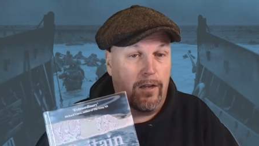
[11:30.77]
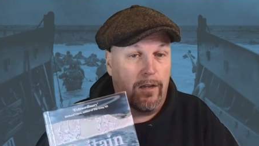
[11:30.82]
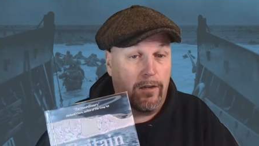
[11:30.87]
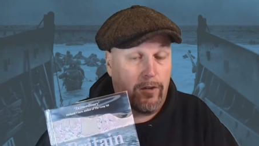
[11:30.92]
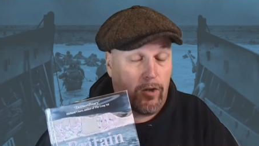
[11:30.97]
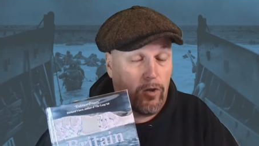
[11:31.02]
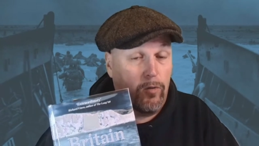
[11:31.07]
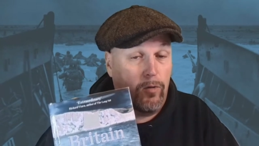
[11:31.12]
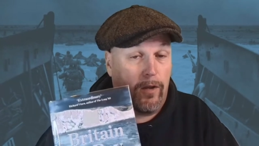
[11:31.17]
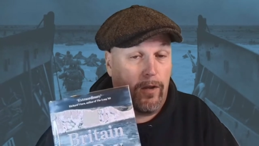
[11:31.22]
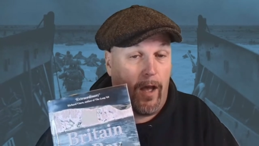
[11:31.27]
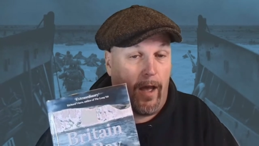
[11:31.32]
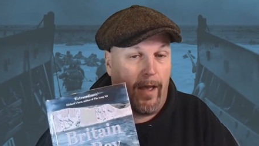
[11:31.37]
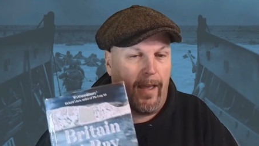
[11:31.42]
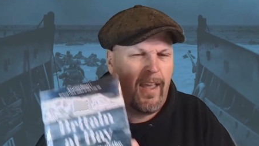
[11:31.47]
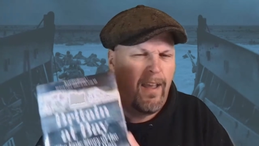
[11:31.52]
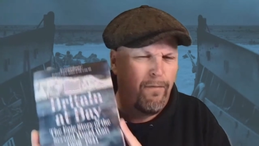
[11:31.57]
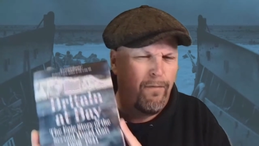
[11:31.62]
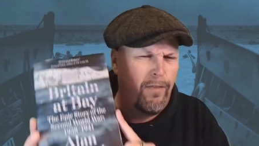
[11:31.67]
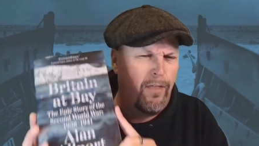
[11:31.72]
cool guy,
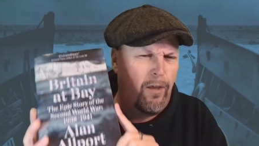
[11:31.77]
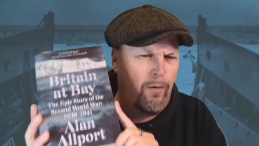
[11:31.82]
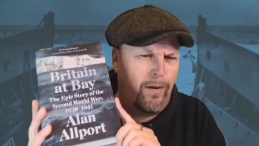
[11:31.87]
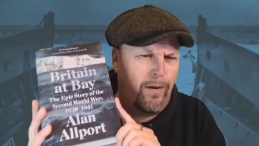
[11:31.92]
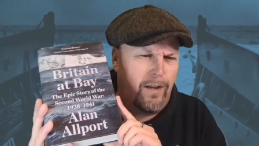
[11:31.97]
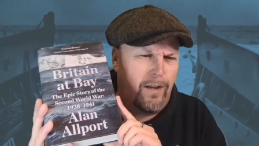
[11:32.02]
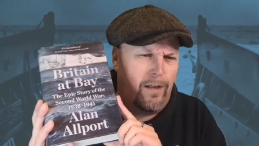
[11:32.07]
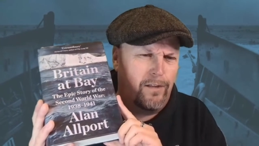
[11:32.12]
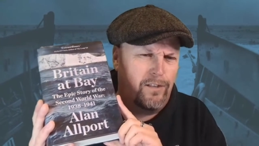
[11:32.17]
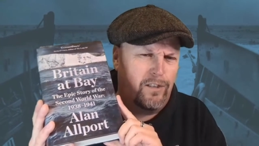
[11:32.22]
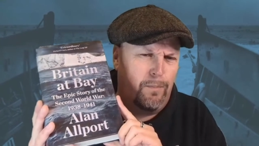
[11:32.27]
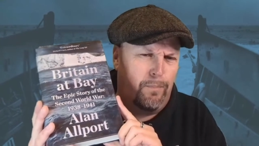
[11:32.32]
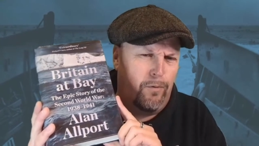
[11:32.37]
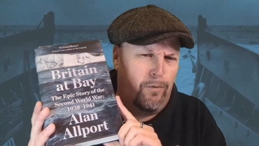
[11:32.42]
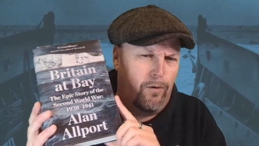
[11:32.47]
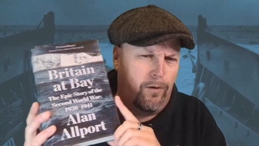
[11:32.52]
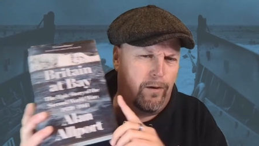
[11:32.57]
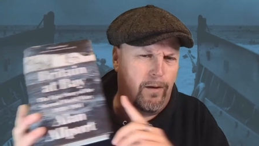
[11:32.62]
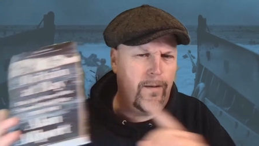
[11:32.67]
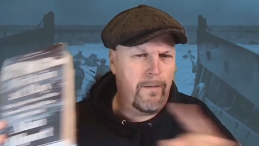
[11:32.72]
even though he does
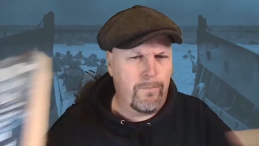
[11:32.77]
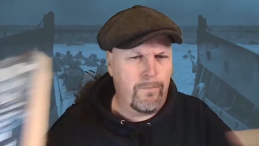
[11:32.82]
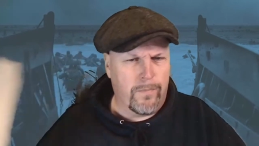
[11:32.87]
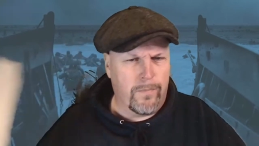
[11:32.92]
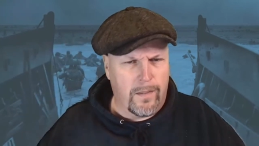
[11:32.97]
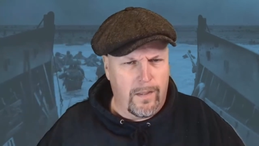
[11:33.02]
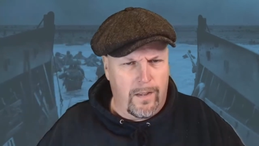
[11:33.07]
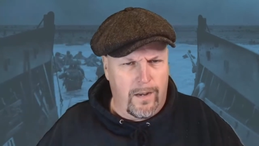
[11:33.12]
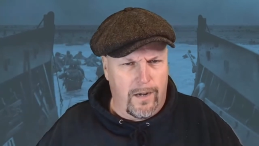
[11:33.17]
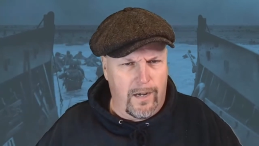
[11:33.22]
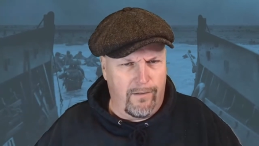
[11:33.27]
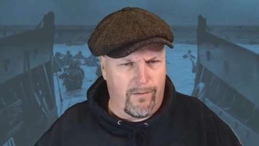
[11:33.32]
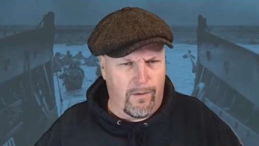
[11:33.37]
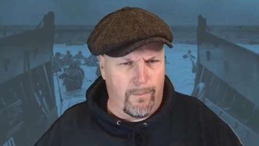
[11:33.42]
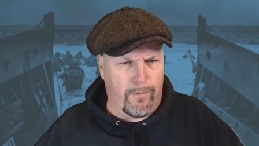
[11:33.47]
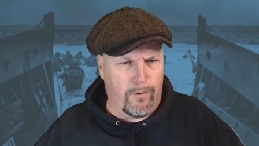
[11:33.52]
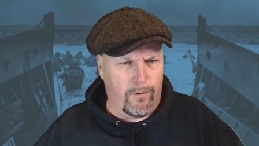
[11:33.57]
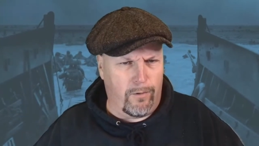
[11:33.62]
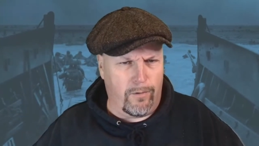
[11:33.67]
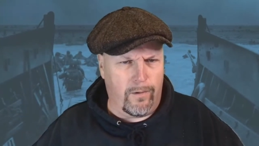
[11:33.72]
support
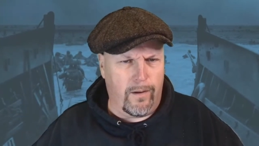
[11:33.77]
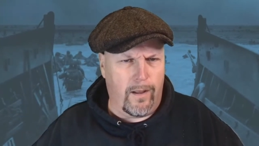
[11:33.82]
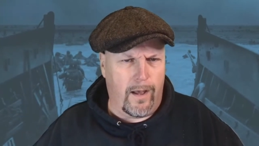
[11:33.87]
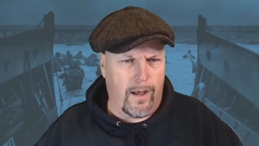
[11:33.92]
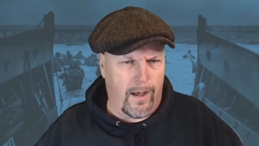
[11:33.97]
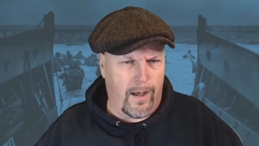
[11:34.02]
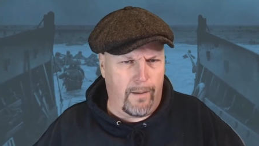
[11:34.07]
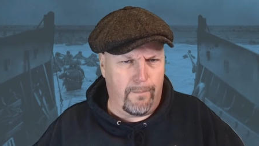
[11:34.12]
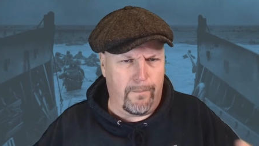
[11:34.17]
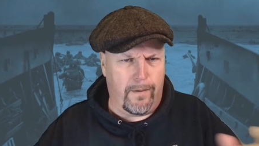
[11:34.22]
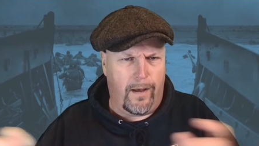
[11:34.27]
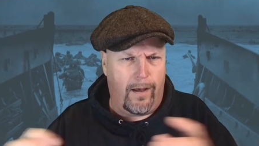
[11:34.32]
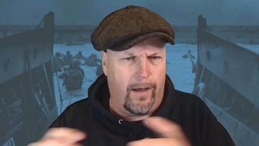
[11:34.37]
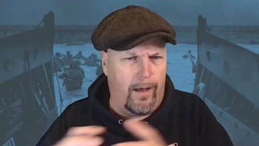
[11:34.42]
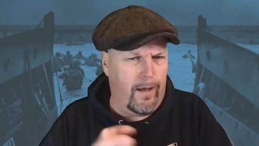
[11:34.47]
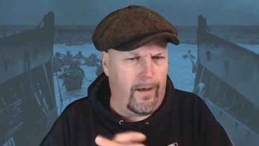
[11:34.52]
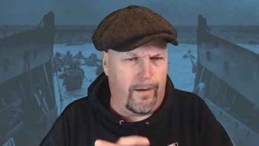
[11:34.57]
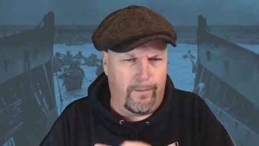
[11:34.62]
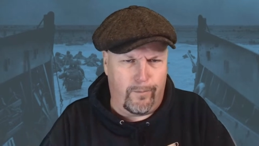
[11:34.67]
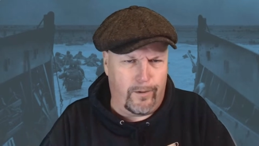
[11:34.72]
Liverpool, um,
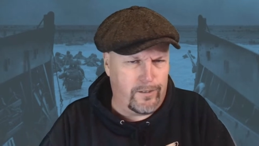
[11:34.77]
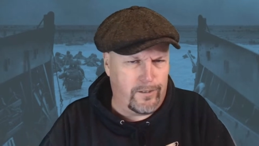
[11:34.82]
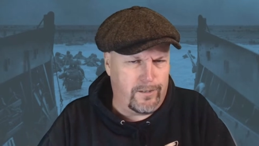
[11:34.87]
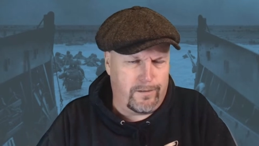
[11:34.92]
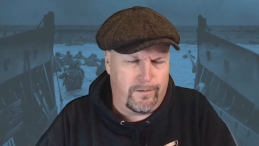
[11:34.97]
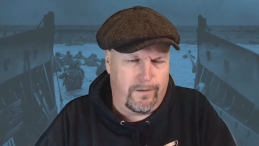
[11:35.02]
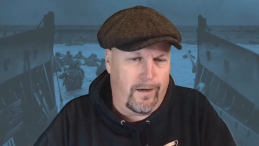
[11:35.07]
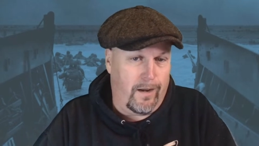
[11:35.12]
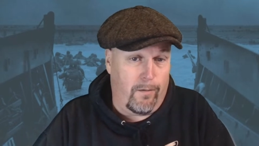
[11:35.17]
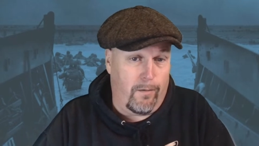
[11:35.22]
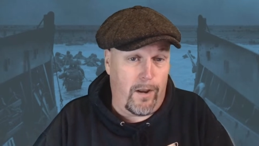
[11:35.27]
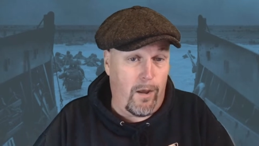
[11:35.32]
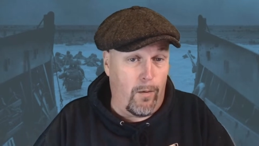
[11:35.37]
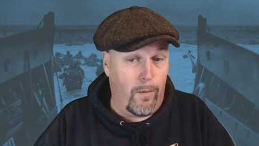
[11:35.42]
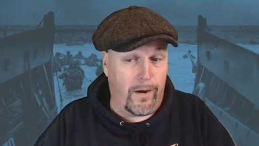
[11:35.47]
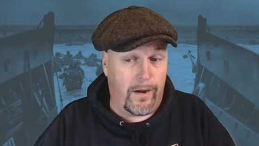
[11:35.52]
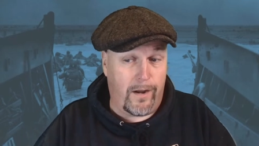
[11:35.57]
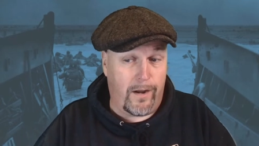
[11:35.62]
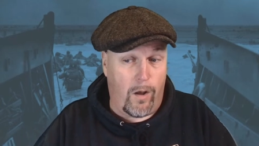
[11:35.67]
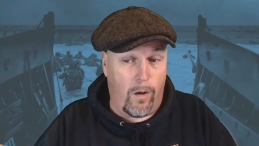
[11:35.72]
uh, which you know no
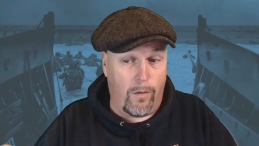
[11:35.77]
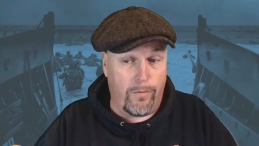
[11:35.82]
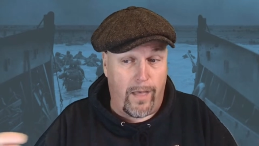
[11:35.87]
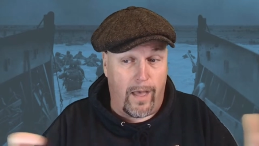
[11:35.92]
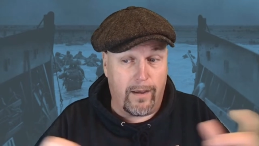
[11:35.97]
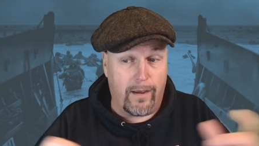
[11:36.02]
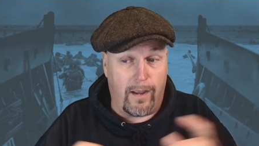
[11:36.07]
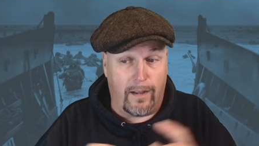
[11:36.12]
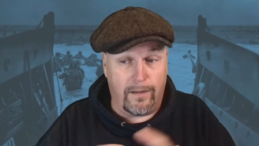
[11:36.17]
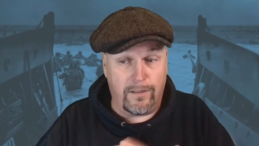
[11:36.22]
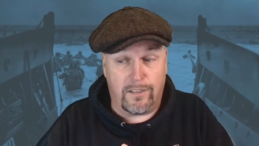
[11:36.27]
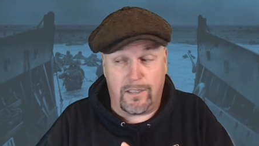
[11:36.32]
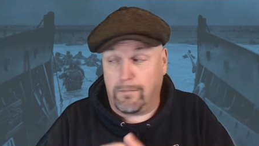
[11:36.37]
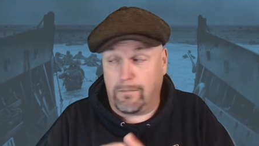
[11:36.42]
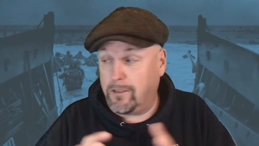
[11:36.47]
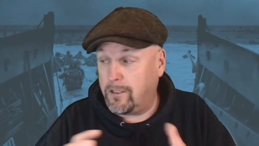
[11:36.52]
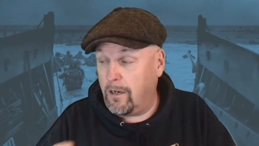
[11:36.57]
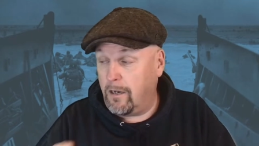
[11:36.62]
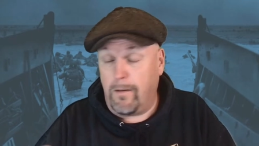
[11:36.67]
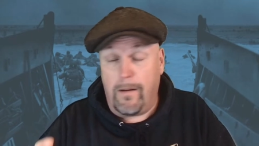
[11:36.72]
one can hold that against him.
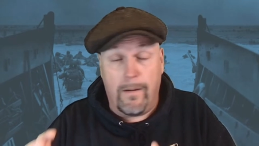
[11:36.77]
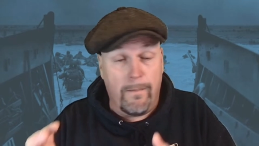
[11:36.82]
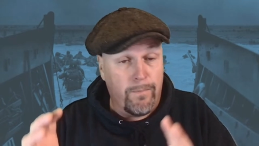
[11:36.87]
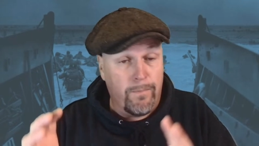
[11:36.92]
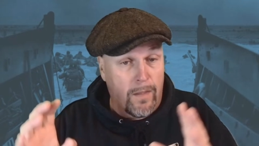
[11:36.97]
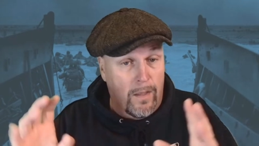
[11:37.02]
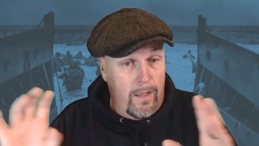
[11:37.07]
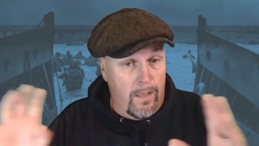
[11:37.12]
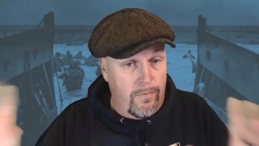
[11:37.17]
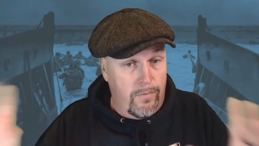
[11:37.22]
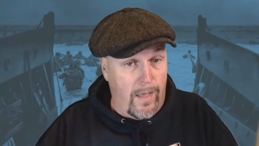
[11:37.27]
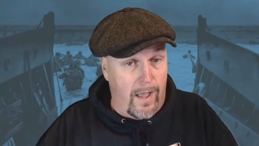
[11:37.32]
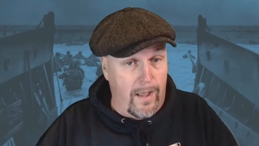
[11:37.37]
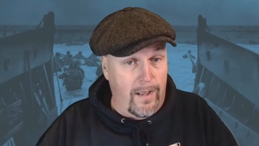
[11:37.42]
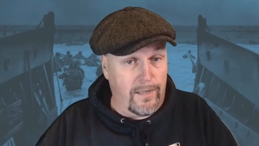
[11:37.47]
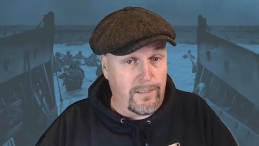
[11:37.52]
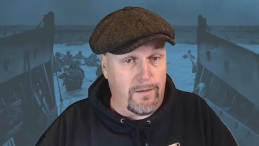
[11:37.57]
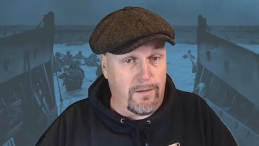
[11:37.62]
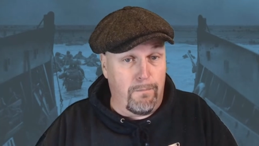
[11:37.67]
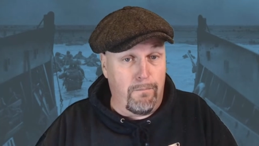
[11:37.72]
So
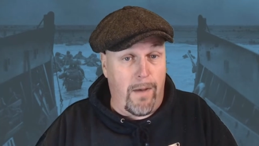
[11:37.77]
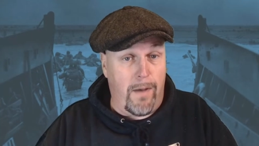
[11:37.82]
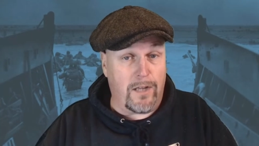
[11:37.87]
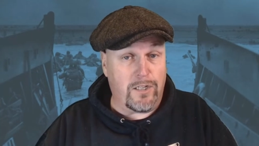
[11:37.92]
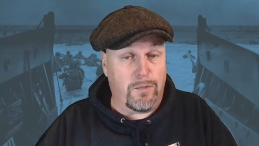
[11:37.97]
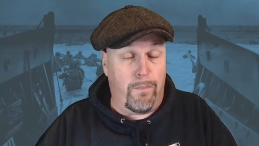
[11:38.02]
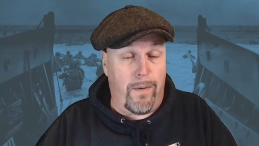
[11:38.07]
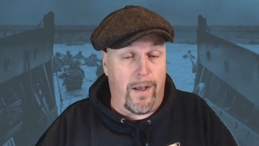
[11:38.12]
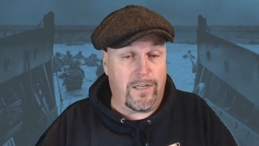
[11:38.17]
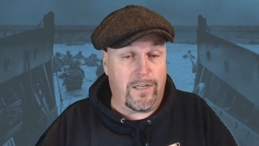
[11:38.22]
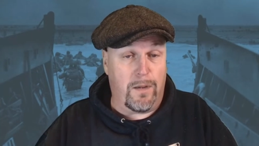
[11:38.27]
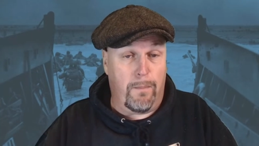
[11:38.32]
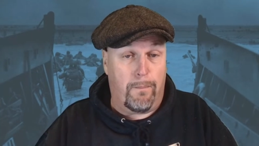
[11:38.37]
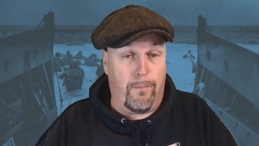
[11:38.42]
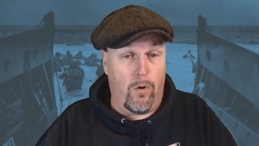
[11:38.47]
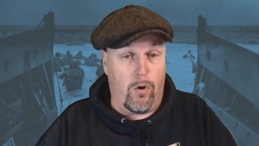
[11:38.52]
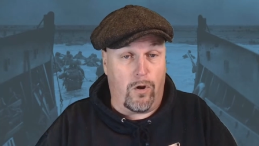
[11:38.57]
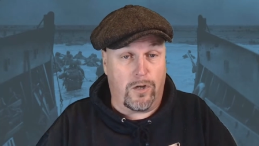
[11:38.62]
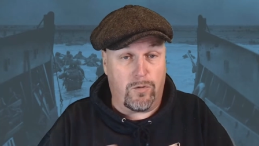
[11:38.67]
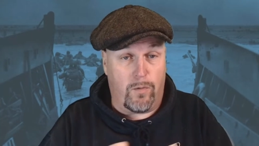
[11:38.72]
that is a much better
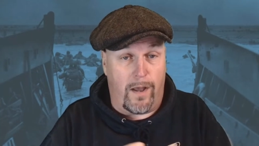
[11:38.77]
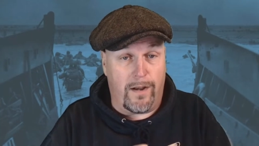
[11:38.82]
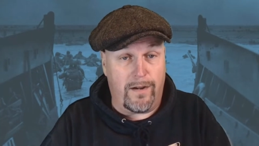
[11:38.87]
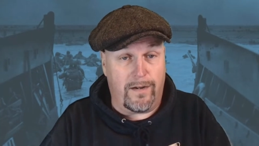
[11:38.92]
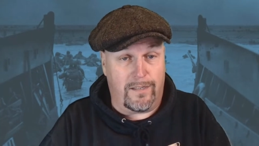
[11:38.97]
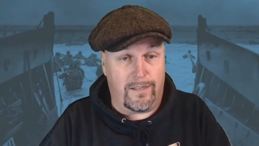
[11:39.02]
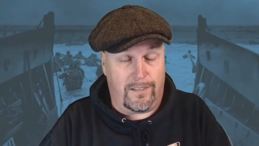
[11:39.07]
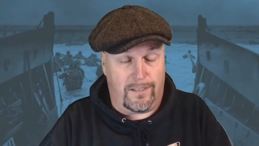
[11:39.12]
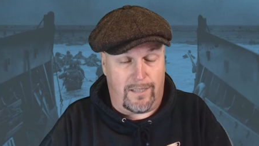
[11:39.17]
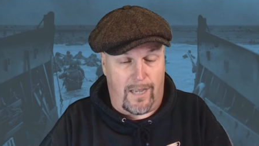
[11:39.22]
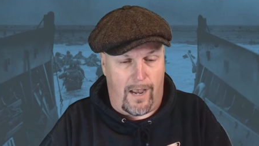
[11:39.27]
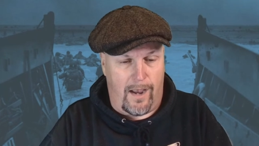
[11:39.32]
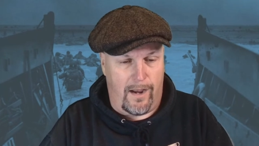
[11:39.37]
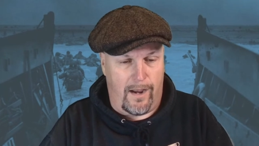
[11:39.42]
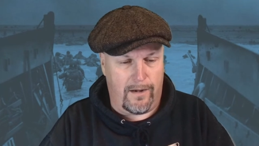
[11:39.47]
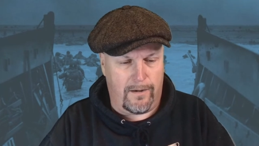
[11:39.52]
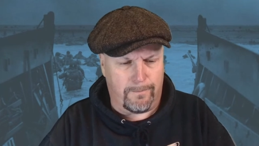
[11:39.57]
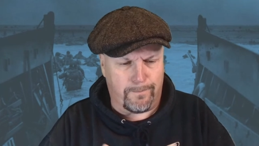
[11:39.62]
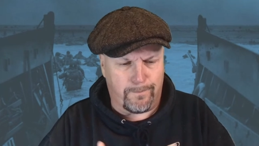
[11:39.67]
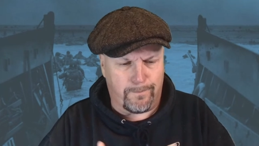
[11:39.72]
book to understand